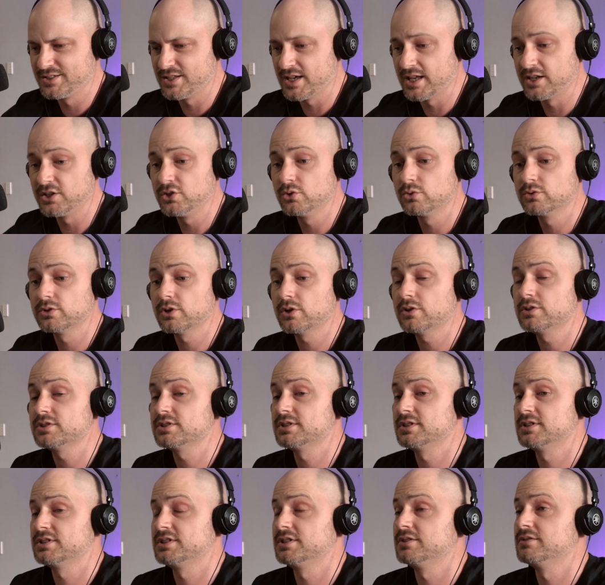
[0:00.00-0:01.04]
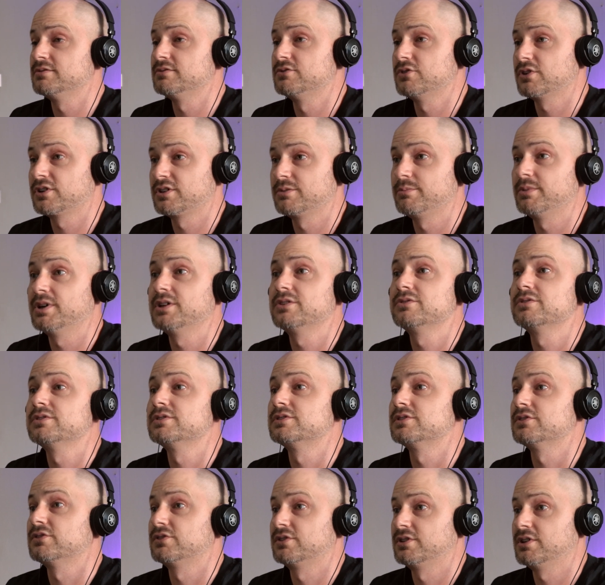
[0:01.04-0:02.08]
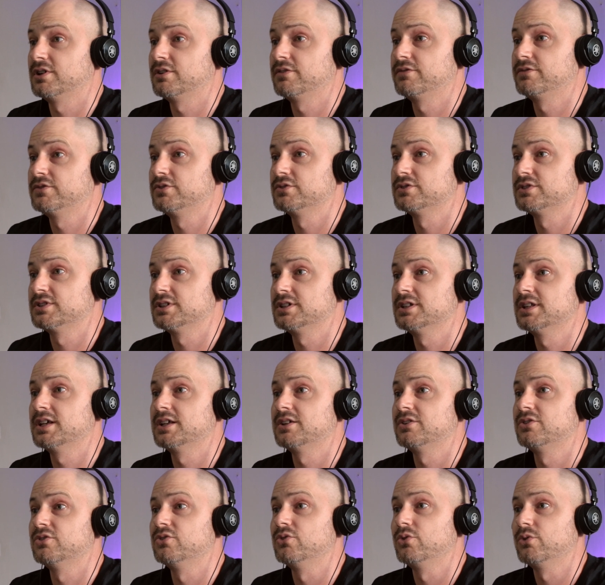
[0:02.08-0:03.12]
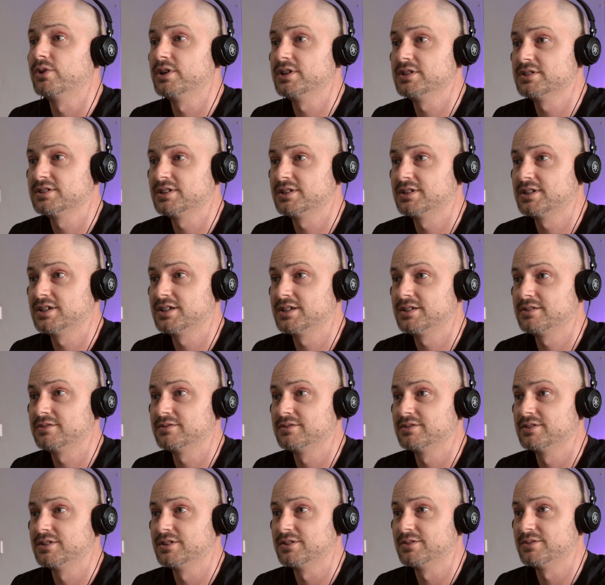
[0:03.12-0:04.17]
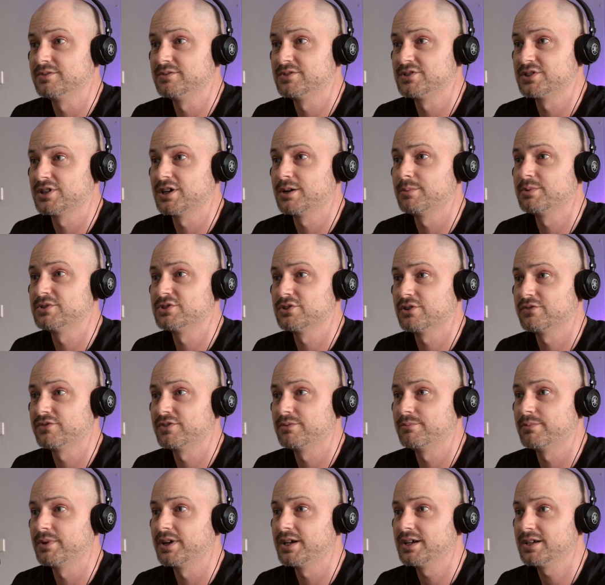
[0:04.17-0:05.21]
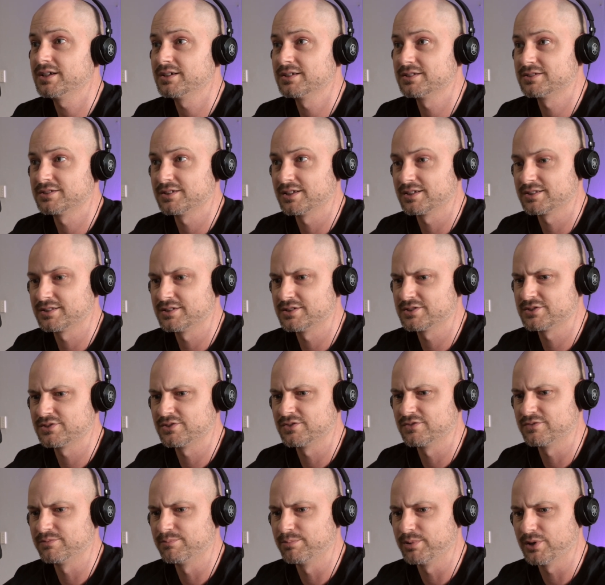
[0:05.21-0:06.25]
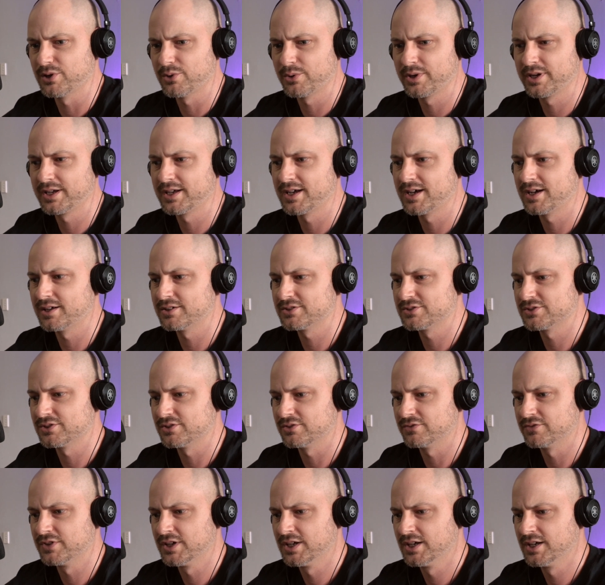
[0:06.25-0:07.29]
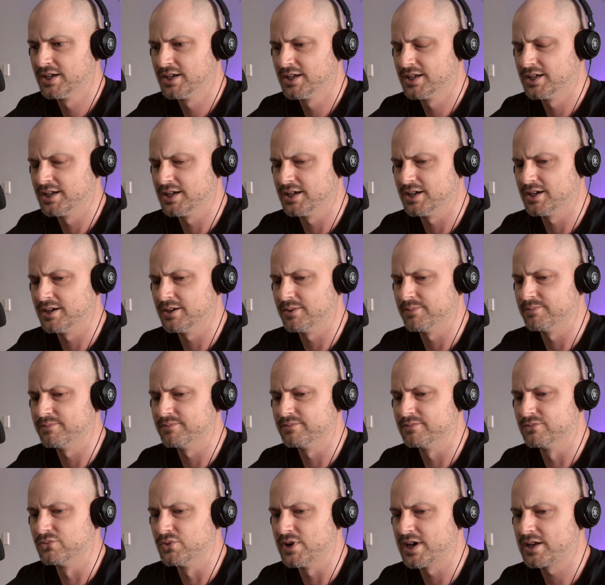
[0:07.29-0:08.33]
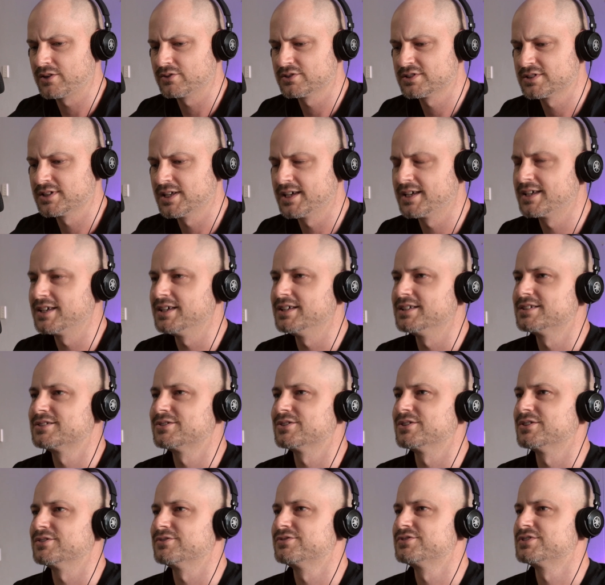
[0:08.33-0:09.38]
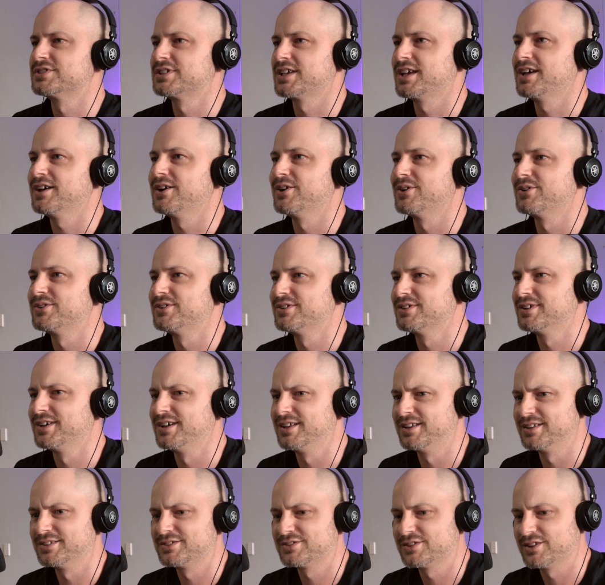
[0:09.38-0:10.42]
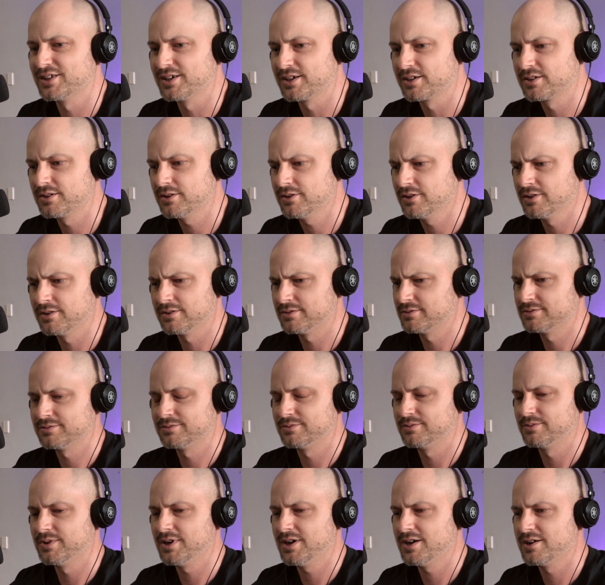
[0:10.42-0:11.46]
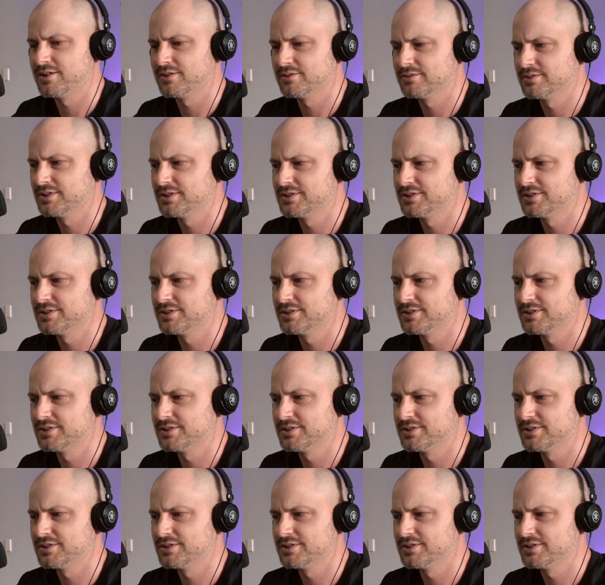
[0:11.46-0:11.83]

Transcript: and you'll notice this in documentaries and stuff. You'll see that noise that the shamans often make. It's like this sort of blowing out, sort of rattlesnakey sort of sound. And it's like, oh, wow,